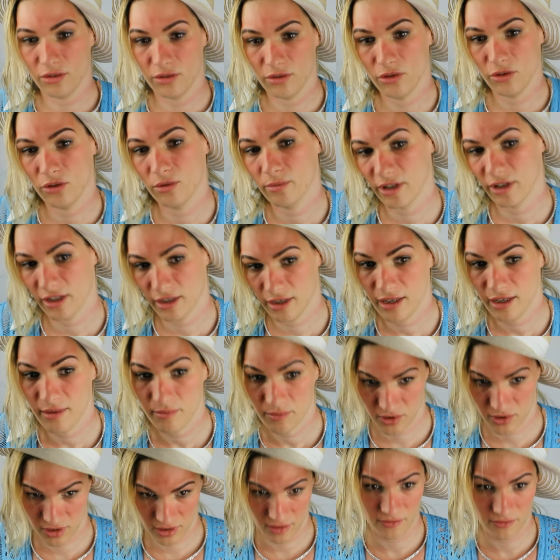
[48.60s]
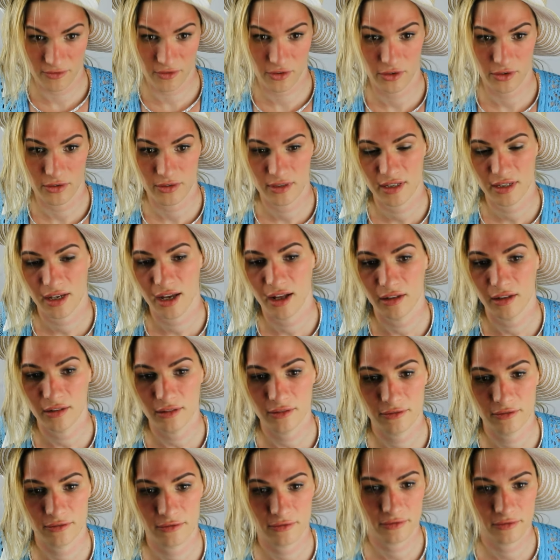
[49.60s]
You may keep some for
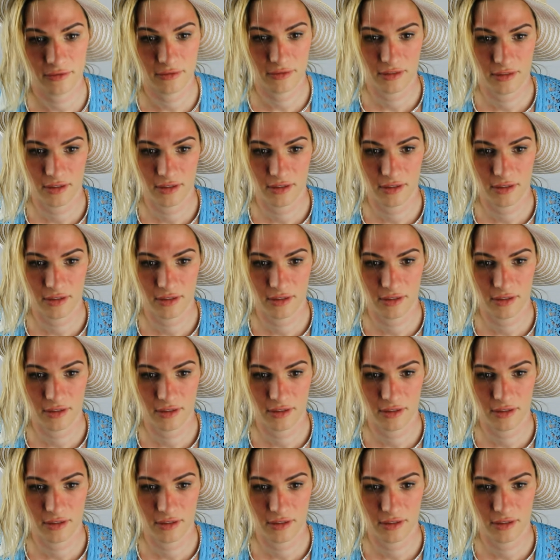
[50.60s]
yourself.